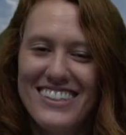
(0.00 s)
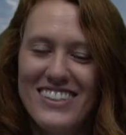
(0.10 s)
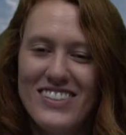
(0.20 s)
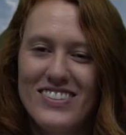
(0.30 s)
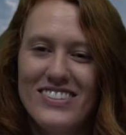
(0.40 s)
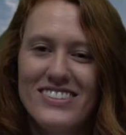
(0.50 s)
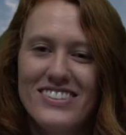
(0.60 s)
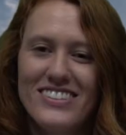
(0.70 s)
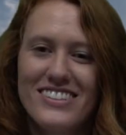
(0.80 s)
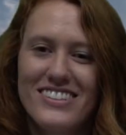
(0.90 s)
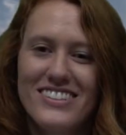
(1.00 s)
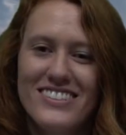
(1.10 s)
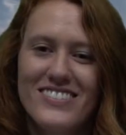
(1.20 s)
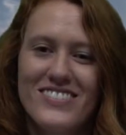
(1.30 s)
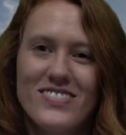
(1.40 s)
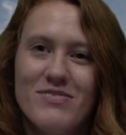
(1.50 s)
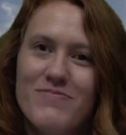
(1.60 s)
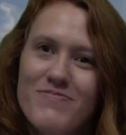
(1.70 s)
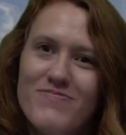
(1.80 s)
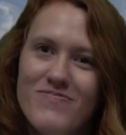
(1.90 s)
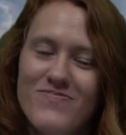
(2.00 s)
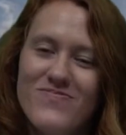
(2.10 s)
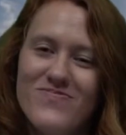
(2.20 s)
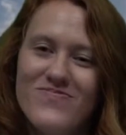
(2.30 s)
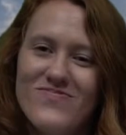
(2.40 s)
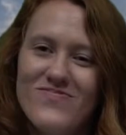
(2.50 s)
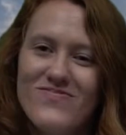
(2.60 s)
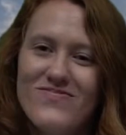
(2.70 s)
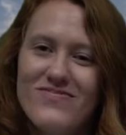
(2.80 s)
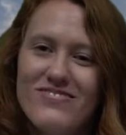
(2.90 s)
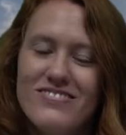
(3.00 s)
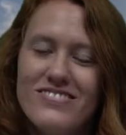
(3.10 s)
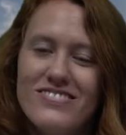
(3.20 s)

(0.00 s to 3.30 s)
(not speaking)